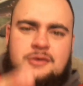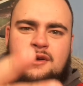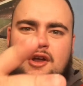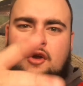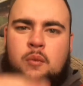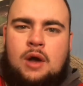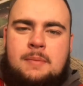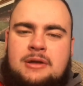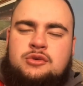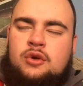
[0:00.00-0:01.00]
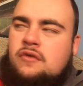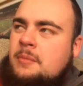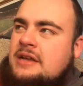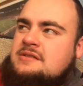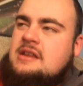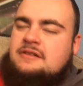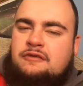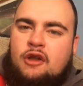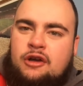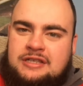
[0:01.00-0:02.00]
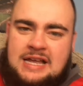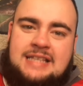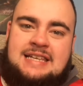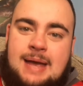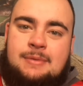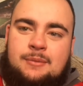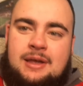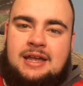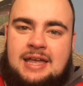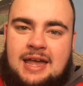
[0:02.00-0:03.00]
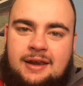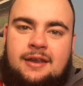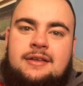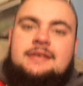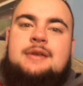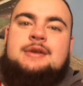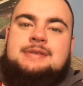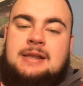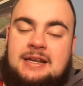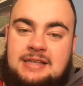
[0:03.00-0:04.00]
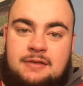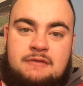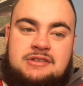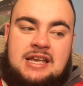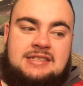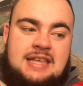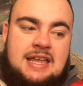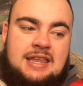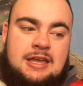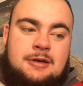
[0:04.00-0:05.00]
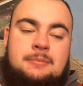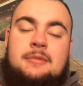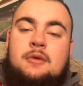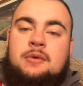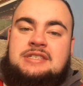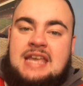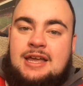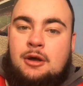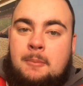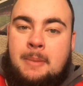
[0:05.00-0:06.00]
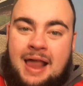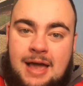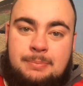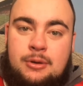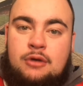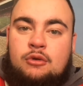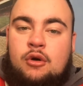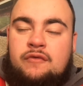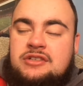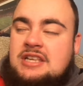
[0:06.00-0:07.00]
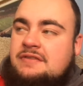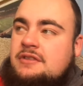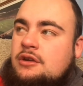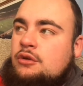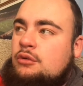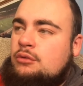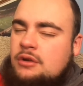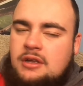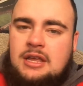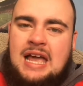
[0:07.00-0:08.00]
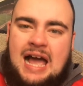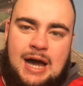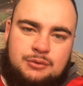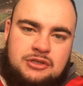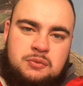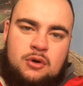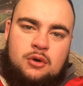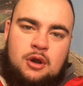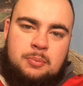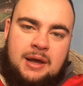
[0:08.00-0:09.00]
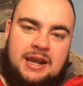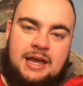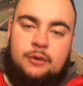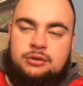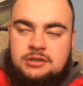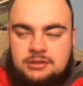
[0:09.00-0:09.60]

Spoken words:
is going on? Welcome back to another Matchday vlog. It's that time of the week again. So I'm here down the Riverside Stadium. We're taking on Blackburn Rovers this afternoon. How's this one going to pan out?